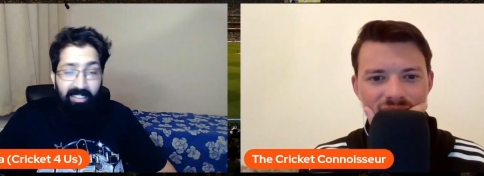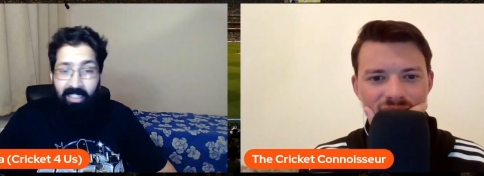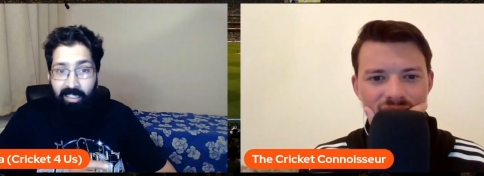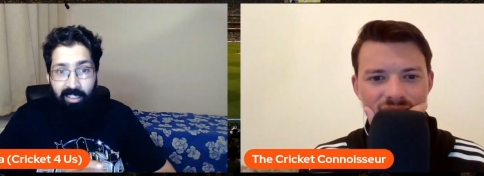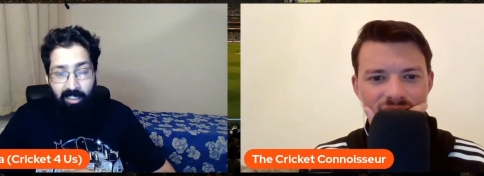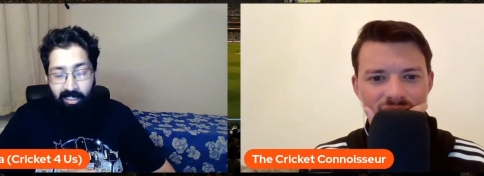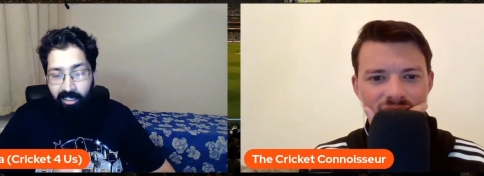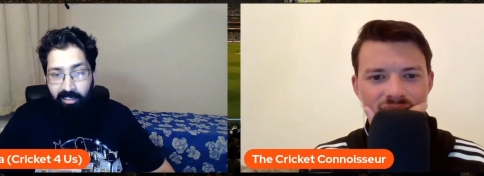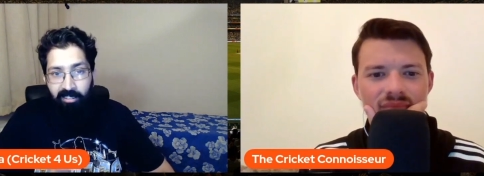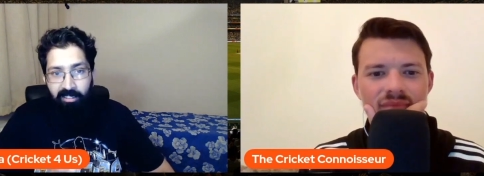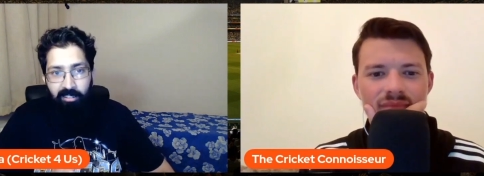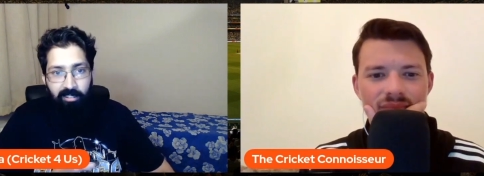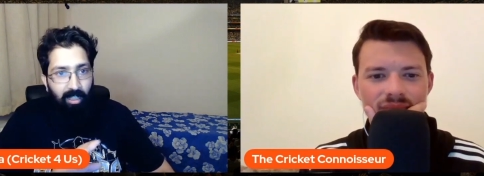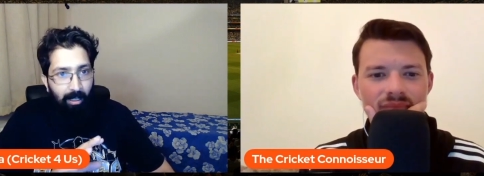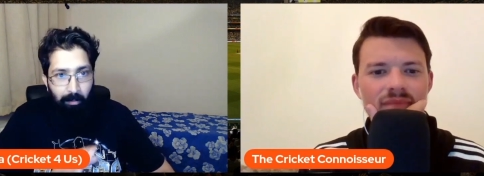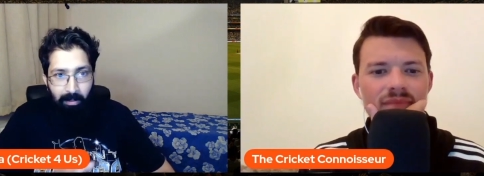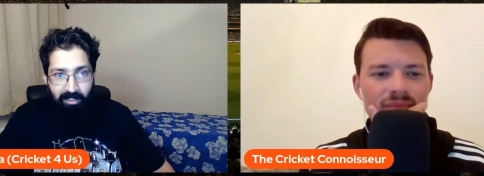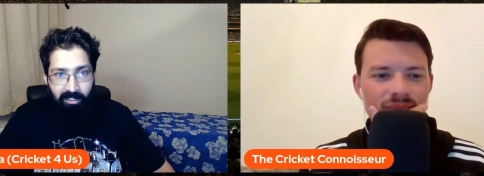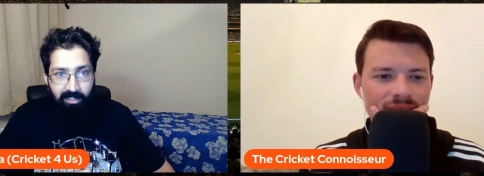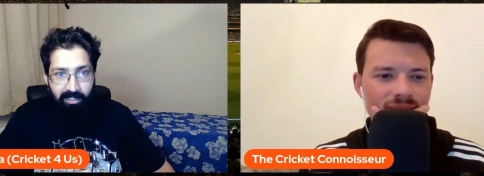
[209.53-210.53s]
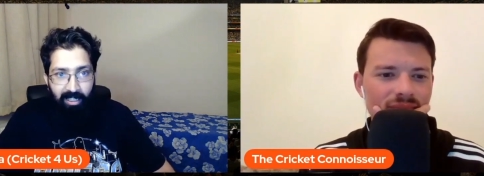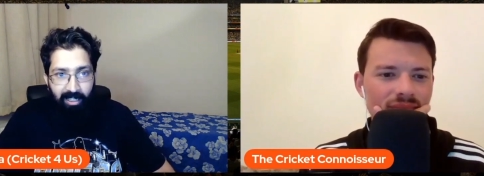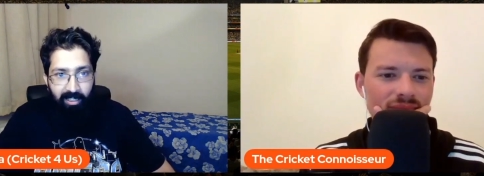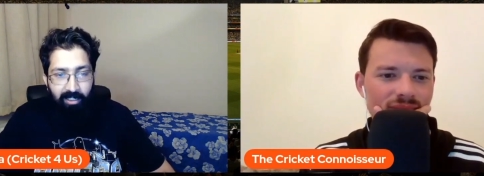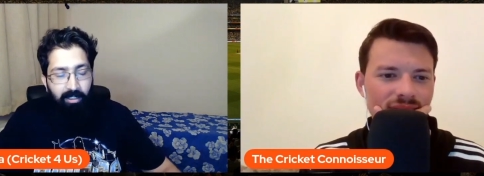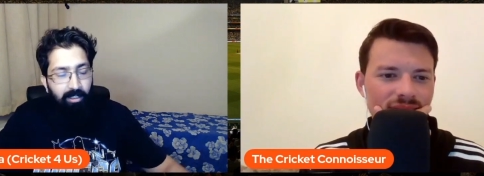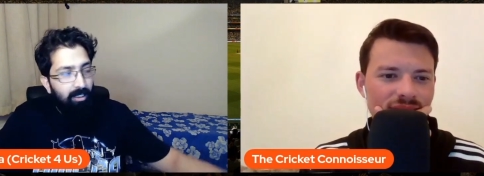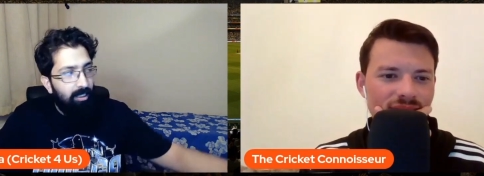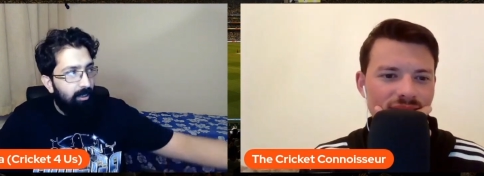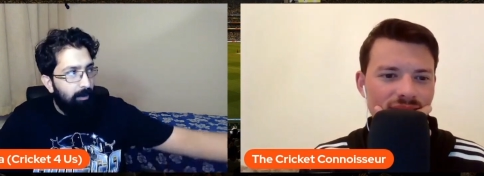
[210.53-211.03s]
Speaker 1: Netherlands, I must
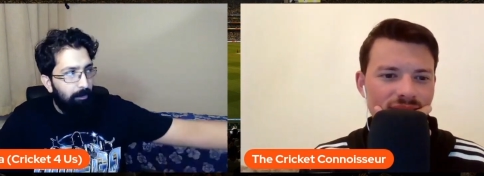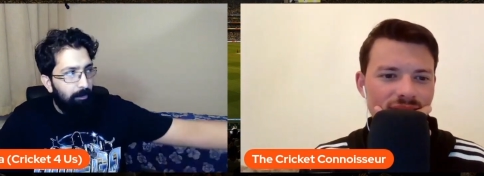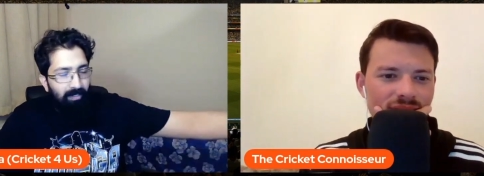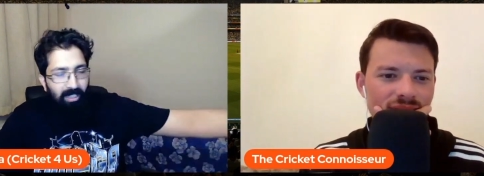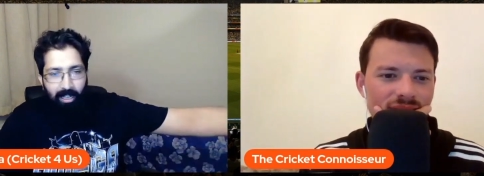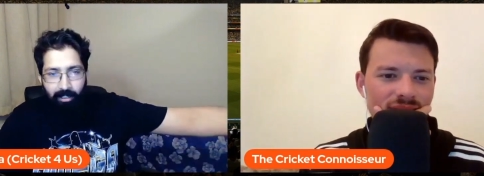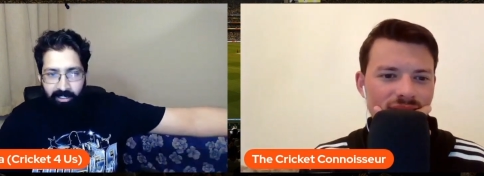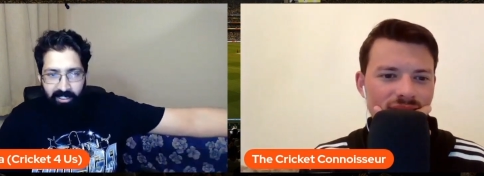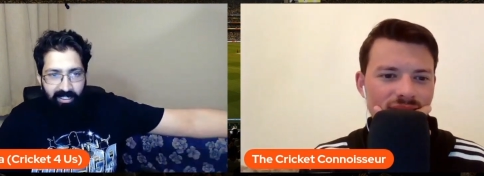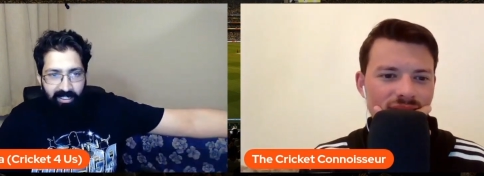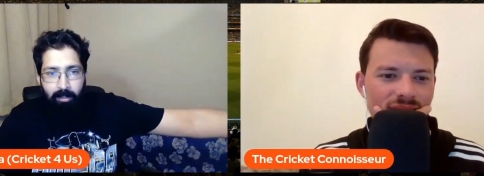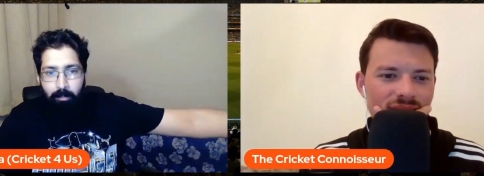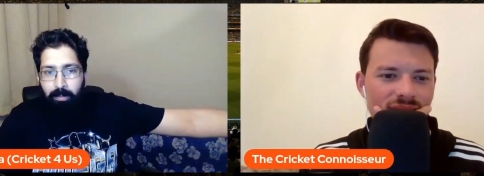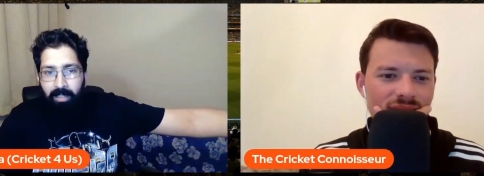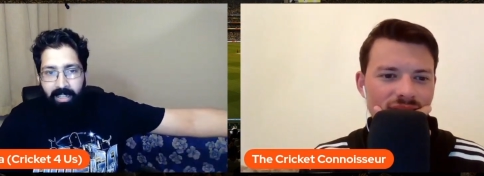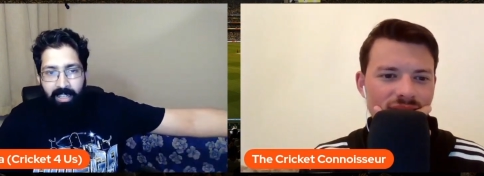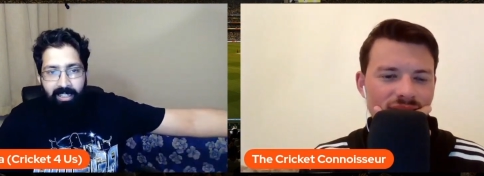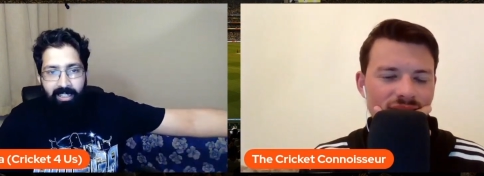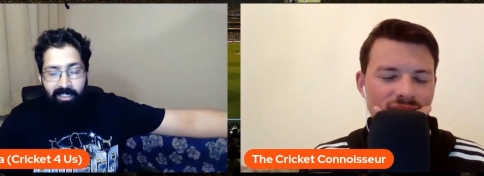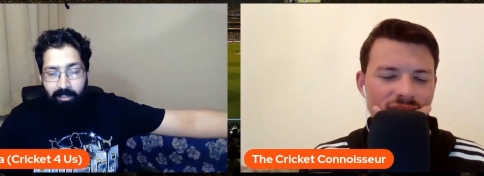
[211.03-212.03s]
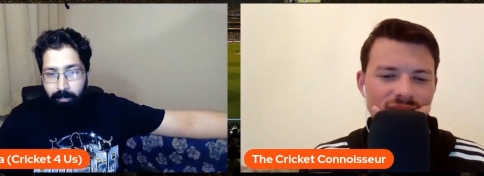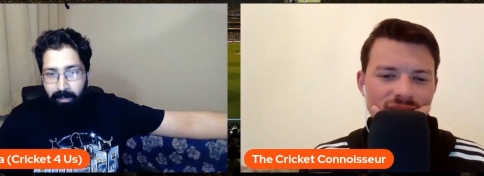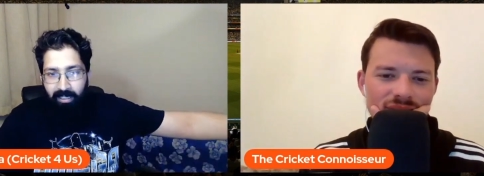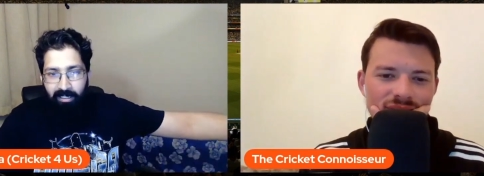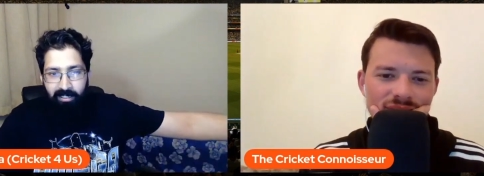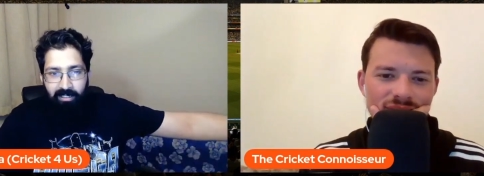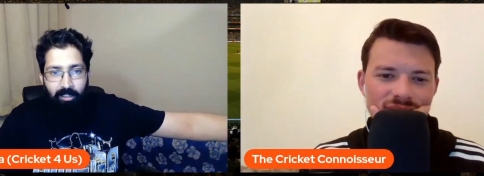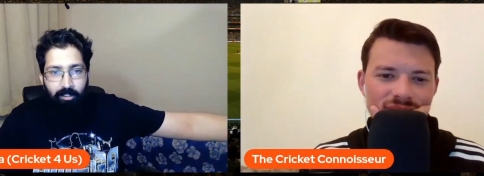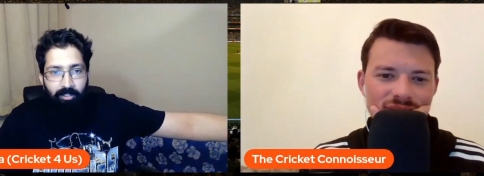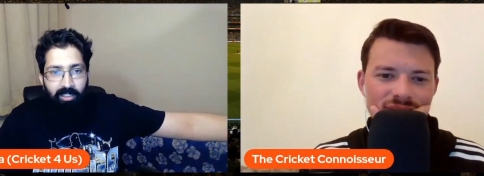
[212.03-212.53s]
say, I've seen them play against
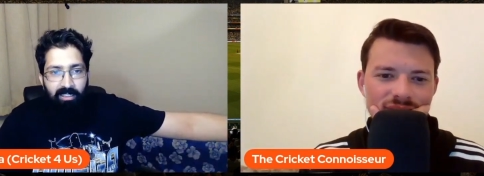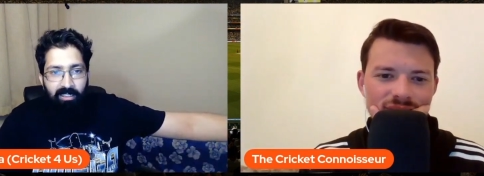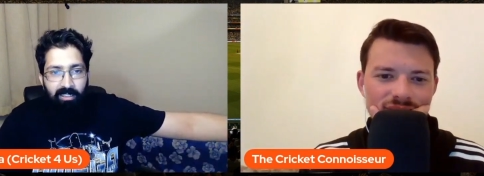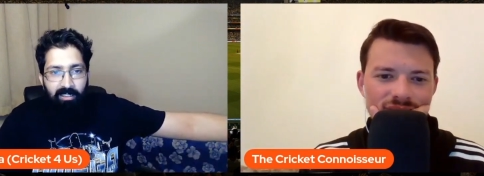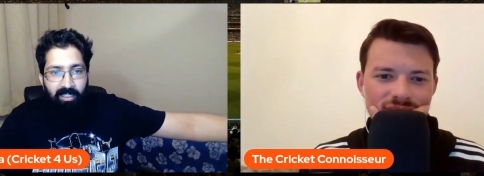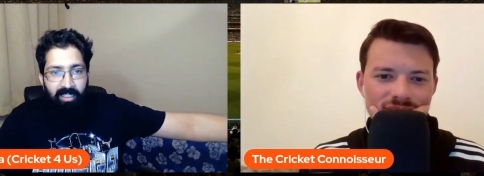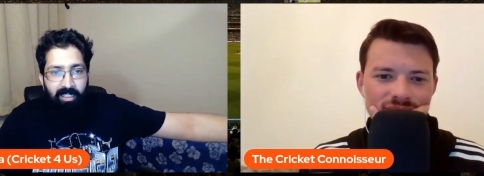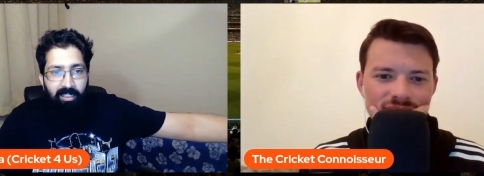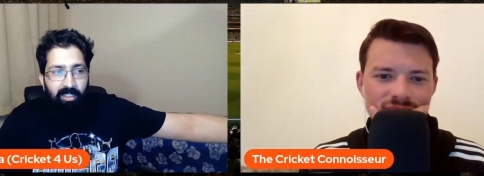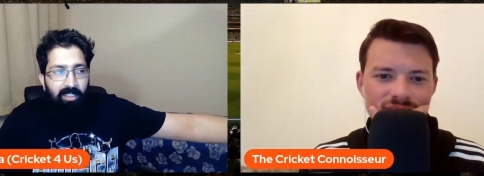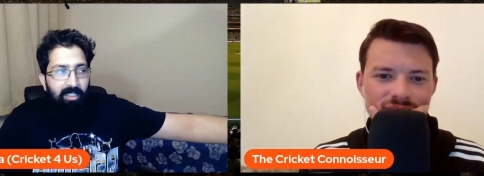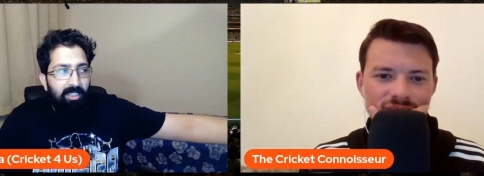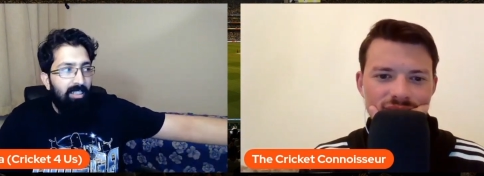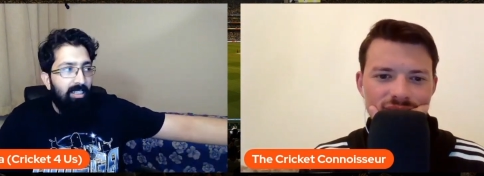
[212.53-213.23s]
Pakistan recently.